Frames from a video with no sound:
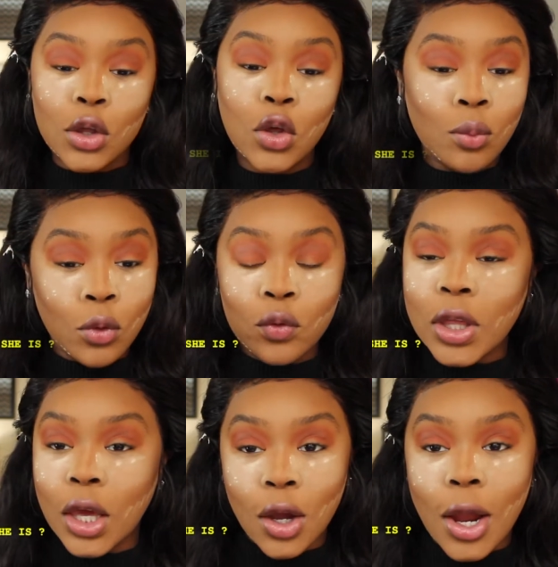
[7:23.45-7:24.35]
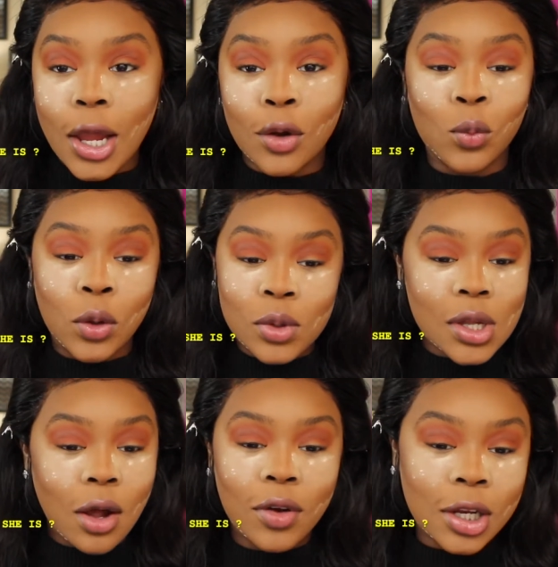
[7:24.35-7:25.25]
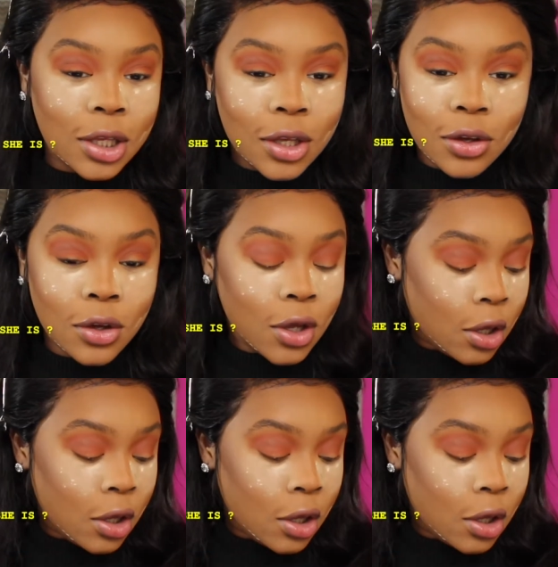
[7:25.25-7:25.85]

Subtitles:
you moved here, and we was already here.